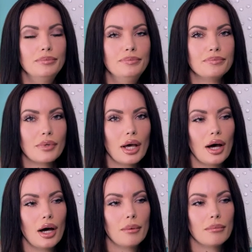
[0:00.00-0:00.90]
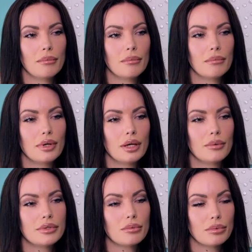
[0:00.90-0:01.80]
it
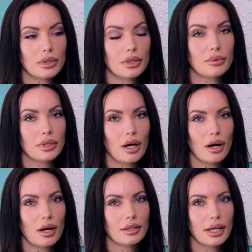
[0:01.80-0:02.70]
was really, really hard.